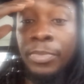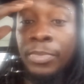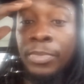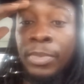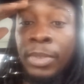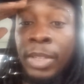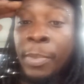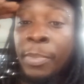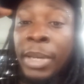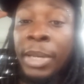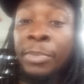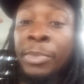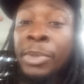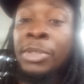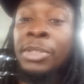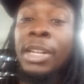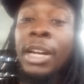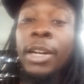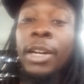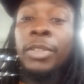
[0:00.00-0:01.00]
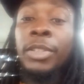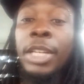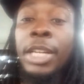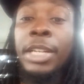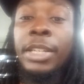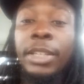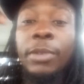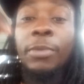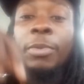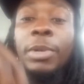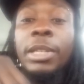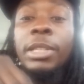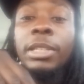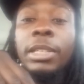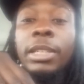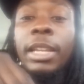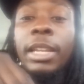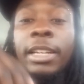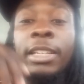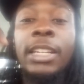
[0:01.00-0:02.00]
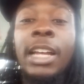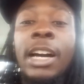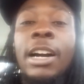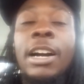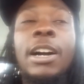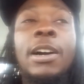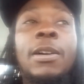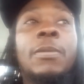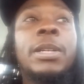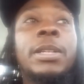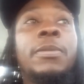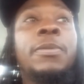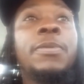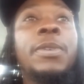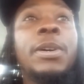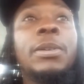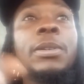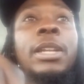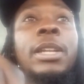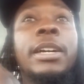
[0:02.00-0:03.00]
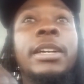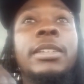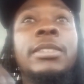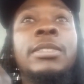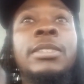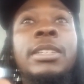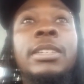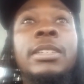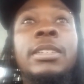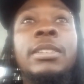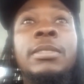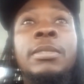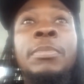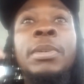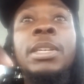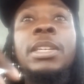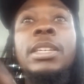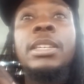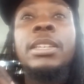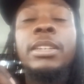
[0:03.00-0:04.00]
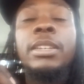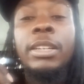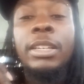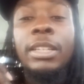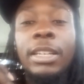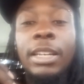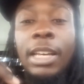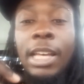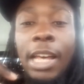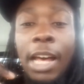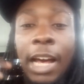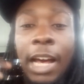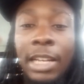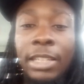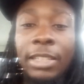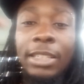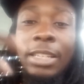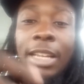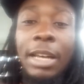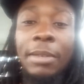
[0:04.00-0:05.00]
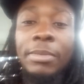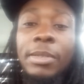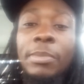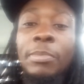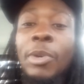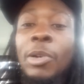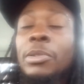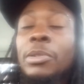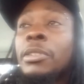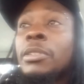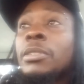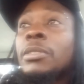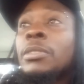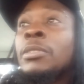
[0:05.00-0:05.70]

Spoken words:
that made me start thinking, really, like, because I already felt like, see, me, I stopped smoking.